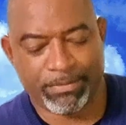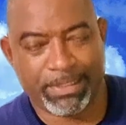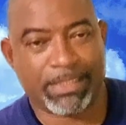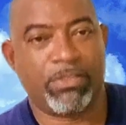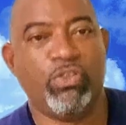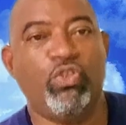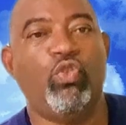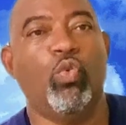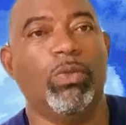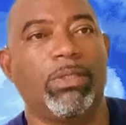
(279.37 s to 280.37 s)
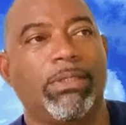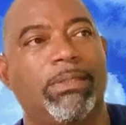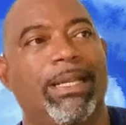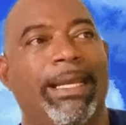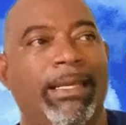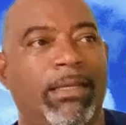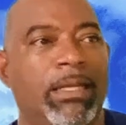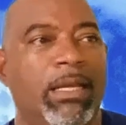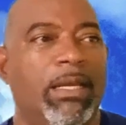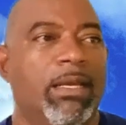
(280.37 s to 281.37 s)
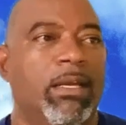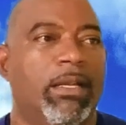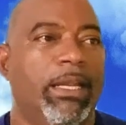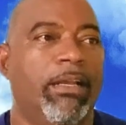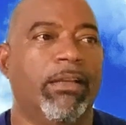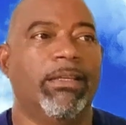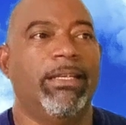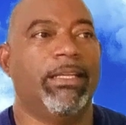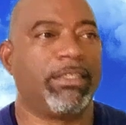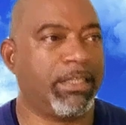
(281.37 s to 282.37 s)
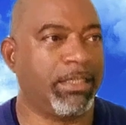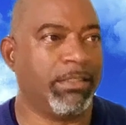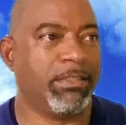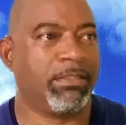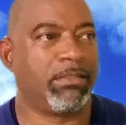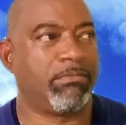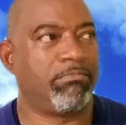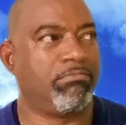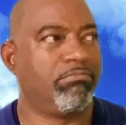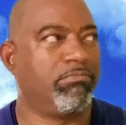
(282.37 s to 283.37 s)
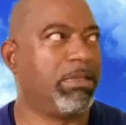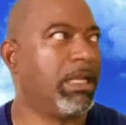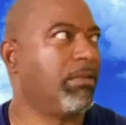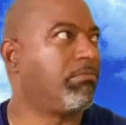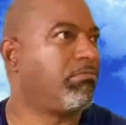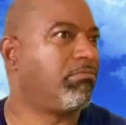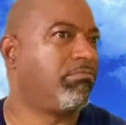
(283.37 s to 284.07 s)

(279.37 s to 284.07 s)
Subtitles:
We just don't like the conditions that